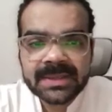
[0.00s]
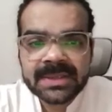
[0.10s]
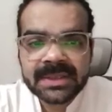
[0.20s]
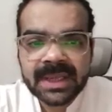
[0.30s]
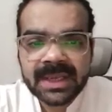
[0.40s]

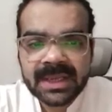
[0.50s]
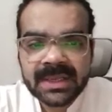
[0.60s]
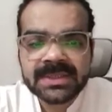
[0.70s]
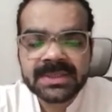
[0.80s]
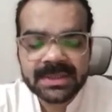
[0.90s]
Let
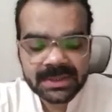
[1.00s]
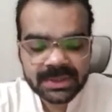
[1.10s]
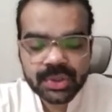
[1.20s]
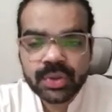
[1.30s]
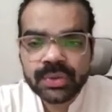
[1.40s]
us
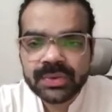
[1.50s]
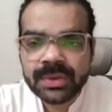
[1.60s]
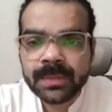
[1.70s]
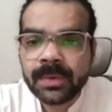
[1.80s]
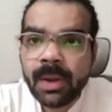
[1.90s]
just go through the
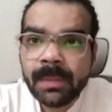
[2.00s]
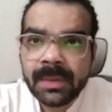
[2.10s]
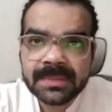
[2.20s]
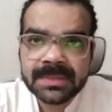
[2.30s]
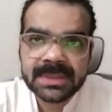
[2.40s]

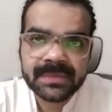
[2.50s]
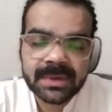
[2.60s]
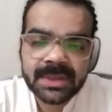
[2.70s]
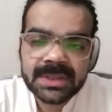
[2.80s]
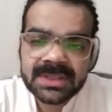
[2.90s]
problems
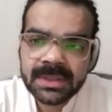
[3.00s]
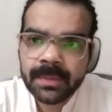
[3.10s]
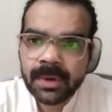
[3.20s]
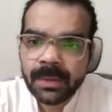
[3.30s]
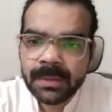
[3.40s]
first. The
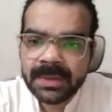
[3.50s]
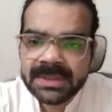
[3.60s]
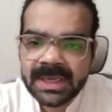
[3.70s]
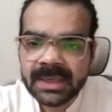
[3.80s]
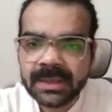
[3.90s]
problem is
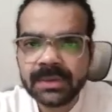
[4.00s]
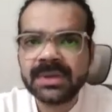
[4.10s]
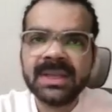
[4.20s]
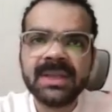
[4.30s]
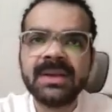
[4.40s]
that you're
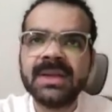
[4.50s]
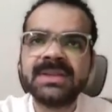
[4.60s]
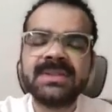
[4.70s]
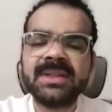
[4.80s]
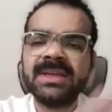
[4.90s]
getting
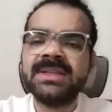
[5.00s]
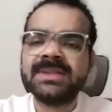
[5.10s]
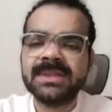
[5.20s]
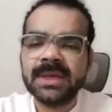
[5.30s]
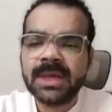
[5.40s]
clicks,
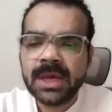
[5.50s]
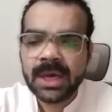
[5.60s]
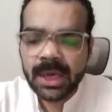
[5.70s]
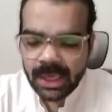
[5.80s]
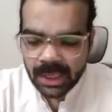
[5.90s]
leads,
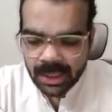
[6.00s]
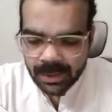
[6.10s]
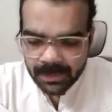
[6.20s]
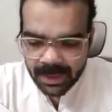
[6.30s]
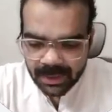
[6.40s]

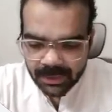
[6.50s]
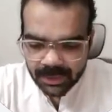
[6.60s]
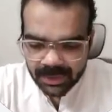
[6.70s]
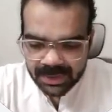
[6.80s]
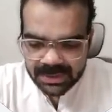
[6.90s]

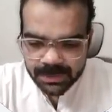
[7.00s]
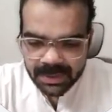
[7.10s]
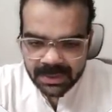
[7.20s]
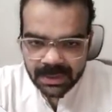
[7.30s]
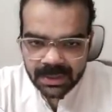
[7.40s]
inquiries,
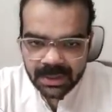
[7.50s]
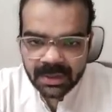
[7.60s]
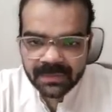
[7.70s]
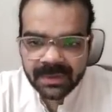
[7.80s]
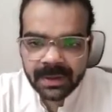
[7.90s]
but none
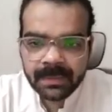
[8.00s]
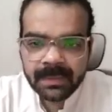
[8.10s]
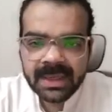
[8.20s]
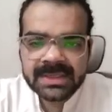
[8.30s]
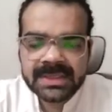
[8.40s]
of them
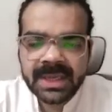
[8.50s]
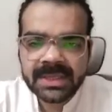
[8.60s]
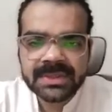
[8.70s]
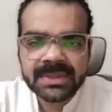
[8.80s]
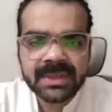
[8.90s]
is
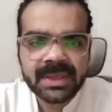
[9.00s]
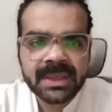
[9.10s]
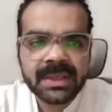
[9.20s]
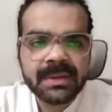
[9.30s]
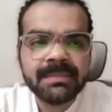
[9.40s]

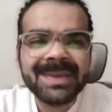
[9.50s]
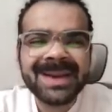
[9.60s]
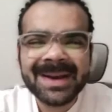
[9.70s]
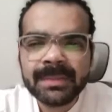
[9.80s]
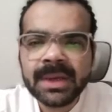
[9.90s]
actually
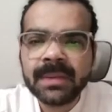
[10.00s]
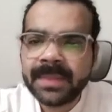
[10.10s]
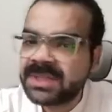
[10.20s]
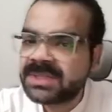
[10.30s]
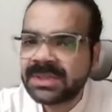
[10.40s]
becoming a
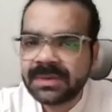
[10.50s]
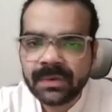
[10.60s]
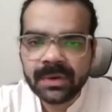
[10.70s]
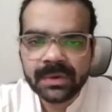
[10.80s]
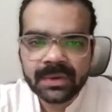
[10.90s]
patient
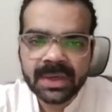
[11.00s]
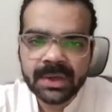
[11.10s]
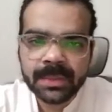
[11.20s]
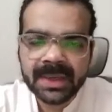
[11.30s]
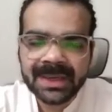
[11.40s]
for your
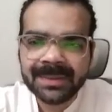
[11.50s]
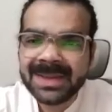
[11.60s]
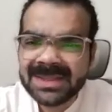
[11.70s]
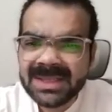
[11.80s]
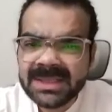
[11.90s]
chiropractic
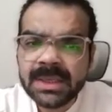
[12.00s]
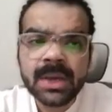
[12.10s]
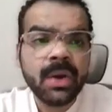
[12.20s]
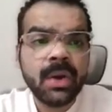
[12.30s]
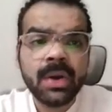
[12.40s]
business
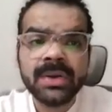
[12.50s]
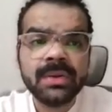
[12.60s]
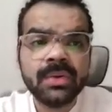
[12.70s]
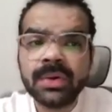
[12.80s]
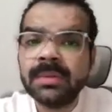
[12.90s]
or your
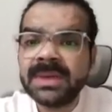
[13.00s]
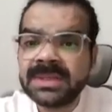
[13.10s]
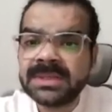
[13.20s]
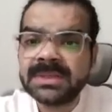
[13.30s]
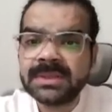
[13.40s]
local
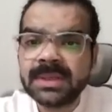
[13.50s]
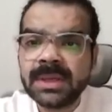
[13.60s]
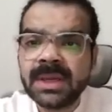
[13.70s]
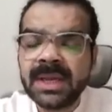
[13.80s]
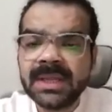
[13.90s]
business.
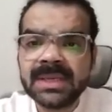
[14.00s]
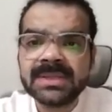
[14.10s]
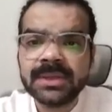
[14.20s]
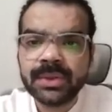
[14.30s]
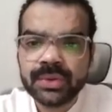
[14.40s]
And that's a
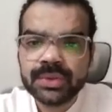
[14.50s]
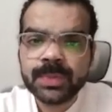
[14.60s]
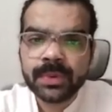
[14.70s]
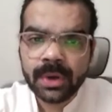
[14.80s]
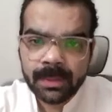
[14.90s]
huge
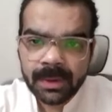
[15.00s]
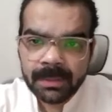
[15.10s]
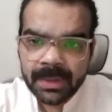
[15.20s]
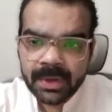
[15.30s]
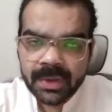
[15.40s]
problem
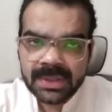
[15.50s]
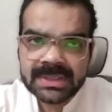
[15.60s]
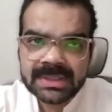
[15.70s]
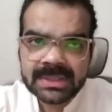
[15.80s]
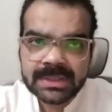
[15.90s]

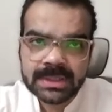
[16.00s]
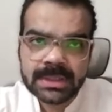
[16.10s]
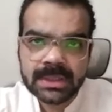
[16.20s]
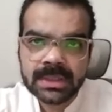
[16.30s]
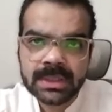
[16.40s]
because
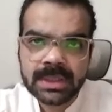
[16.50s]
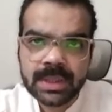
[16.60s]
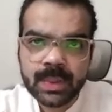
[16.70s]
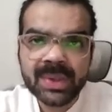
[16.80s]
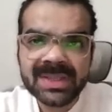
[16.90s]

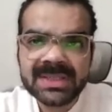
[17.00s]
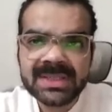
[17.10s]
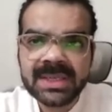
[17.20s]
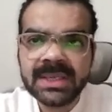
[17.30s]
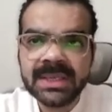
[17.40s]
what they
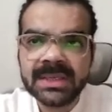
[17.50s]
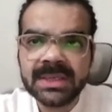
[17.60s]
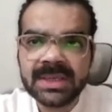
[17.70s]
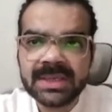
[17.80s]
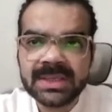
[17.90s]
see
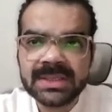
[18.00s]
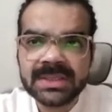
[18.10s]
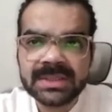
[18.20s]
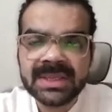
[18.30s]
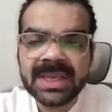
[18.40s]

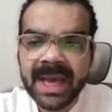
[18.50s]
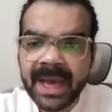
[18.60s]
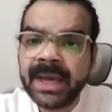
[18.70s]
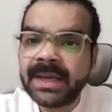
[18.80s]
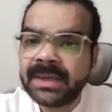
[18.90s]
is the
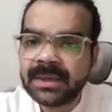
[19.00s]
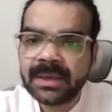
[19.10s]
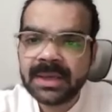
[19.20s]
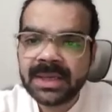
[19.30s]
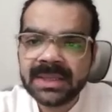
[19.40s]
ad,
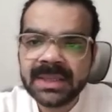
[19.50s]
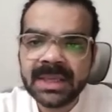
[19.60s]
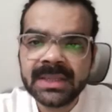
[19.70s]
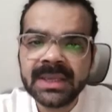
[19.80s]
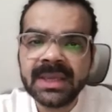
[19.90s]
and
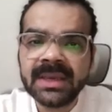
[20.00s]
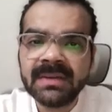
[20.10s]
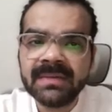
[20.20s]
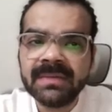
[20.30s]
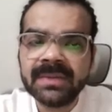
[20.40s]
then they
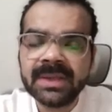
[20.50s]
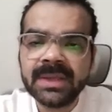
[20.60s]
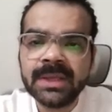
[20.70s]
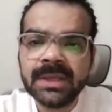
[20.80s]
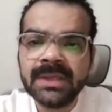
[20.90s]
give
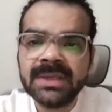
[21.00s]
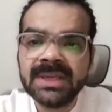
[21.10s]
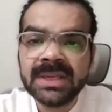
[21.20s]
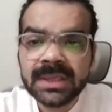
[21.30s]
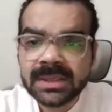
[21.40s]
the
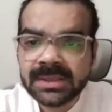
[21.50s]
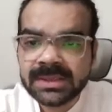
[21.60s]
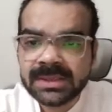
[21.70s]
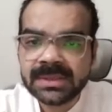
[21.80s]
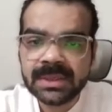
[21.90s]

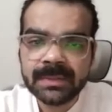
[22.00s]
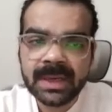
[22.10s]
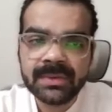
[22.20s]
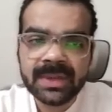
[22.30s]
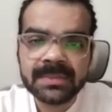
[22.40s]
details
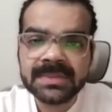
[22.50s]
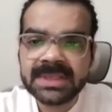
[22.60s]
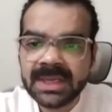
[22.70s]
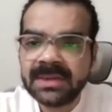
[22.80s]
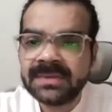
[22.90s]
about
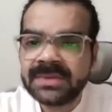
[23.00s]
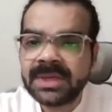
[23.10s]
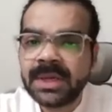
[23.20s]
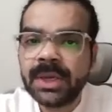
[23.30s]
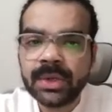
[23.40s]
themselves
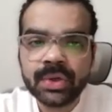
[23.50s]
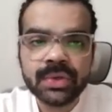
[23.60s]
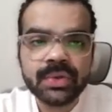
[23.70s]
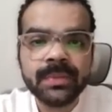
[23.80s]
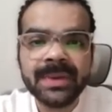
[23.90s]
in order
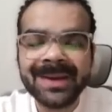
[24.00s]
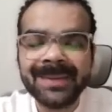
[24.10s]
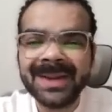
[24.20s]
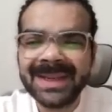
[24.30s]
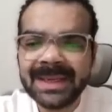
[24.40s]
to become a
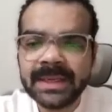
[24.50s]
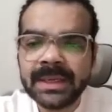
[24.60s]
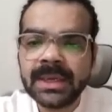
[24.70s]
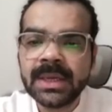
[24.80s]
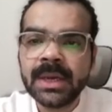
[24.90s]
lead.
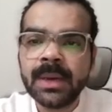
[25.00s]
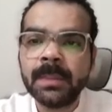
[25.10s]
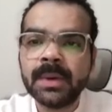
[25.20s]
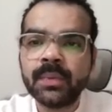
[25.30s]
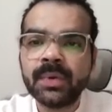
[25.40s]

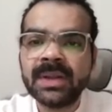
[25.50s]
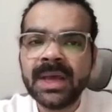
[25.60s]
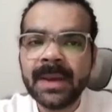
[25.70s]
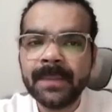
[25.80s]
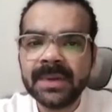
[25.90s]
But what
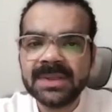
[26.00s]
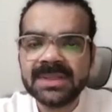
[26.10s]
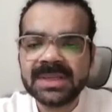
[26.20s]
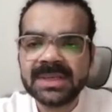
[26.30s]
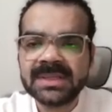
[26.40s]
happens
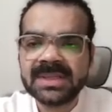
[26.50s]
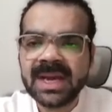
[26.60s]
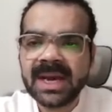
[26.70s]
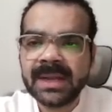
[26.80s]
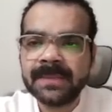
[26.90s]
is
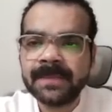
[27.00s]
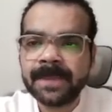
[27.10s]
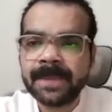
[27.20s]
that